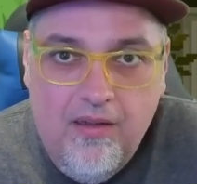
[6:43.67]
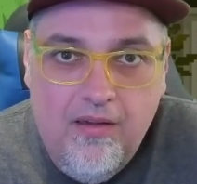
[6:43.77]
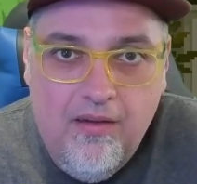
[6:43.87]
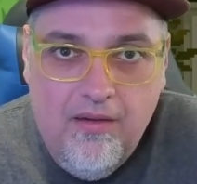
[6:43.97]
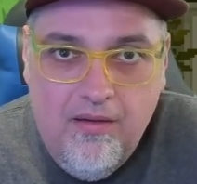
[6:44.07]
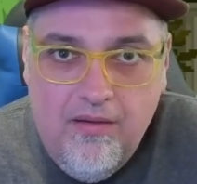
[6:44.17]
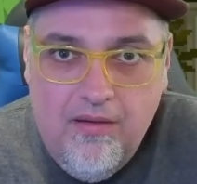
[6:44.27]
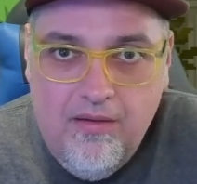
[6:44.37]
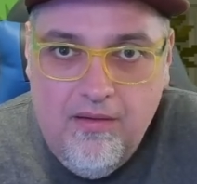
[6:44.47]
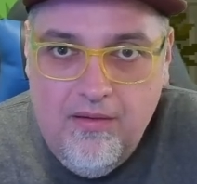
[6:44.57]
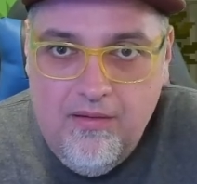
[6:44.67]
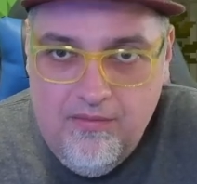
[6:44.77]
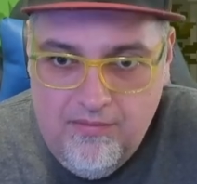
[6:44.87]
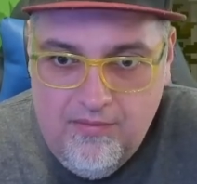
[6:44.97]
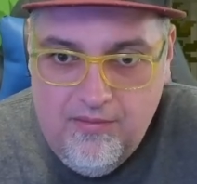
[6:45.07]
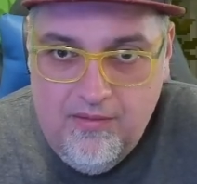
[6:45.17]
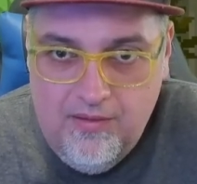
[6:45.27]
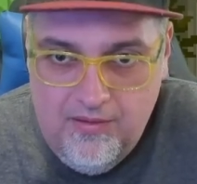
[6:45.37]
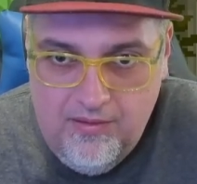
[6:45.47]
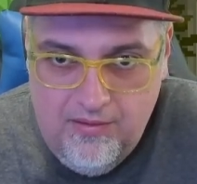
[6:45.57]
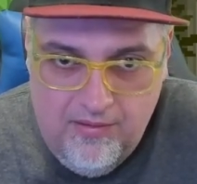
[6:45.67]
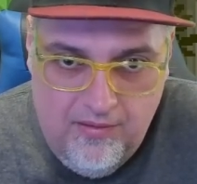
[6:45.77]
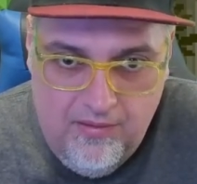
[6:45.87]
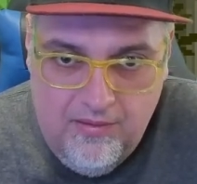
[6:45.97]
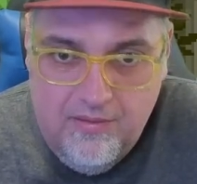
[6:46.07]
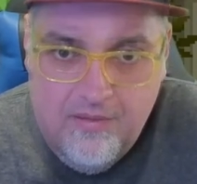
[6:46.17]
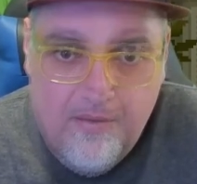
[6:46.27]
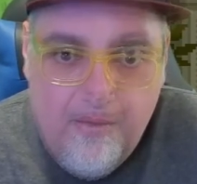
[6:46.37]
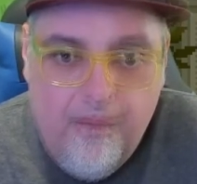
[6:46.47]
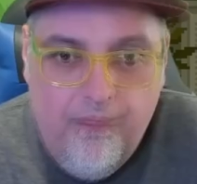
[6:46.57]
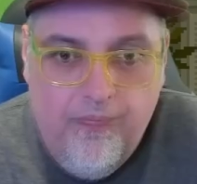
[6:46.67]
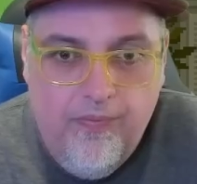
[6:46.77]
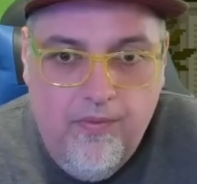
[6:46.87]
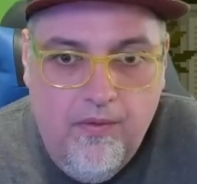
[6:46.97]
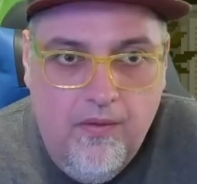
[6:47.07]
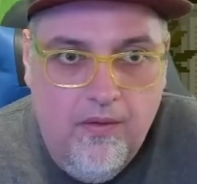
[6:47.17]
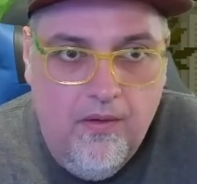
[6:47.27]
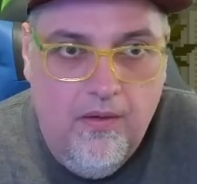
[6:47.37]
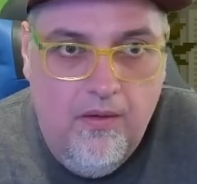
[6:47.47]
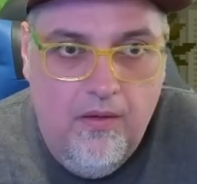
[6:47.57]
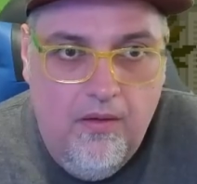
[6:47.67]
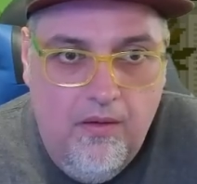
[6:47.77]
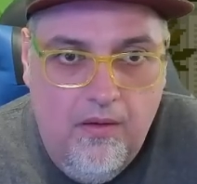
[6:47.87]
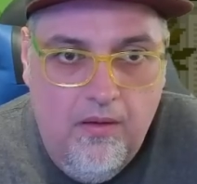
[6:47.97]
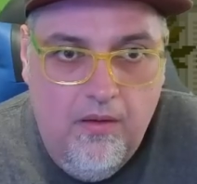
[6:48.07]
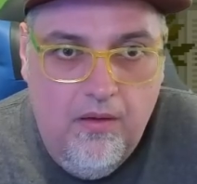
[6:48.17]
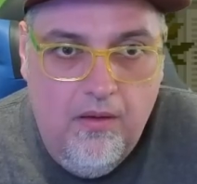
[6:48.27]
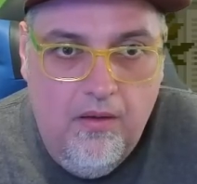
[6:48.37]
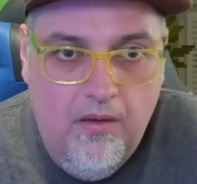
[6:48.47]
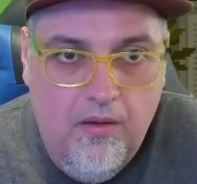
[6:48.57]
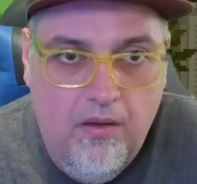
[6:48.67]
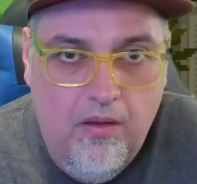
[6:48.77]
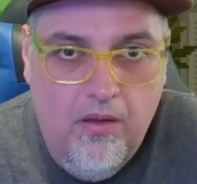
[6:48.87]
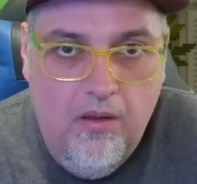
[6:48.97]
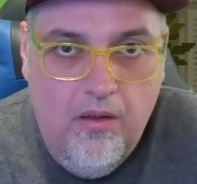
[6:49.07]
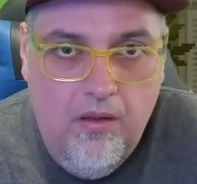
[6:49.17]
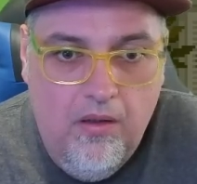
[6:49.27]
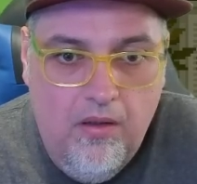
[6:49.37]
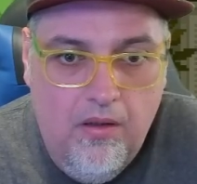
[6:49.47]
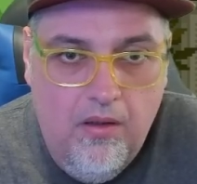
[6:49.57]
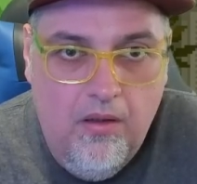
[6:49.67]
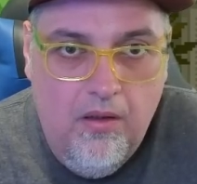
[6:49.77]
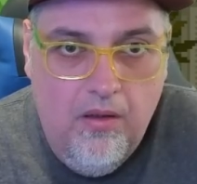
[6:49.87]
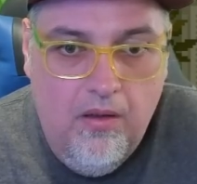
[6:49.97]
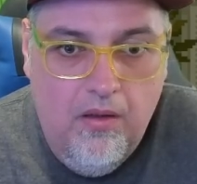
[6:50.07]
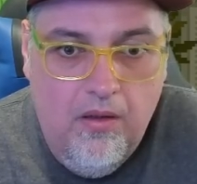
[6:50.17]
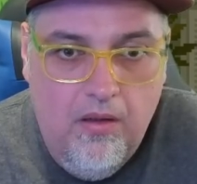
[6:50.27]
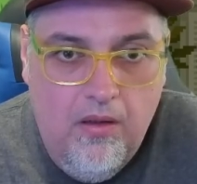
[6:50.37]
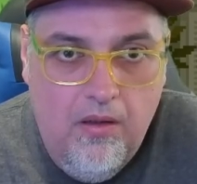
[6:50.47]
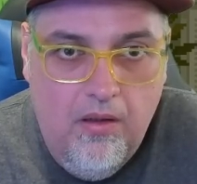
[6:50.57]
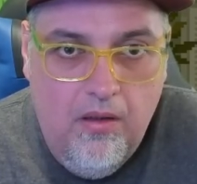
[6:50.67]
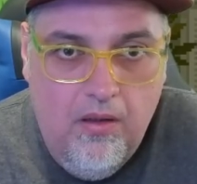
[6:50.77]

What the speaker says: Nothing is said.